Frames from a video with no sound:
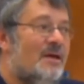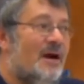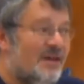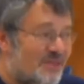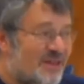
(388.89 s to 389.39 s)

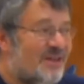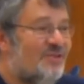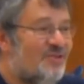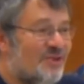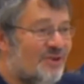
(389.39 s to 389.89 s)
I think
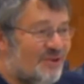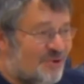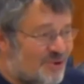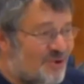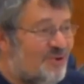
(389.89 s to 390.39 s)
it's a
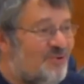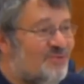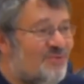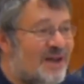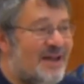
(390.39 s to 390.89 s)

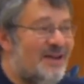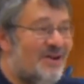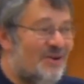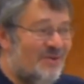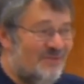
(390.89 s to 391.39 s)
good way
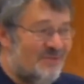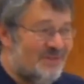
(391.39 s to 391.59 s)
of